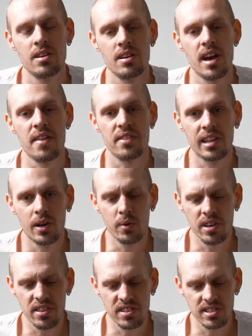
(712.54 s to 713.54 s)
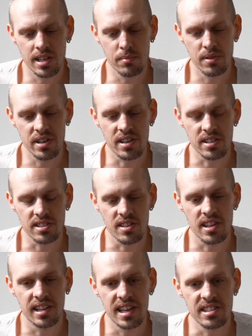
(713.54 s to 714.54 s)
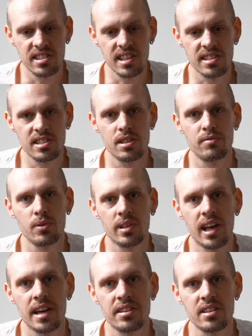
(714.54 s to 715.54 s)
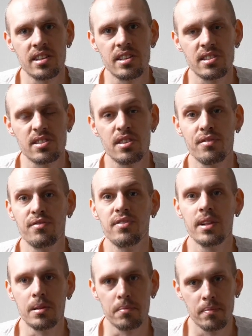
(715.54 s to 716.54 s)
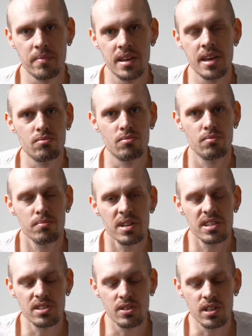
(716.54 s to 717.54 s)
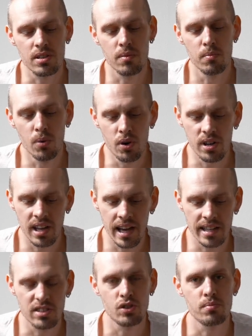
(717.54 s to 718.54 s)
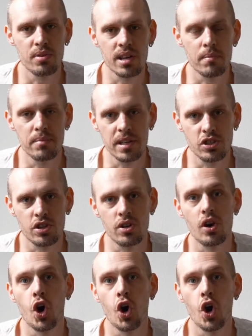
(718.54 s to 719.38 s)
And the lower this number is, the less sensitive to light is the film. Means you need more light to bring a picture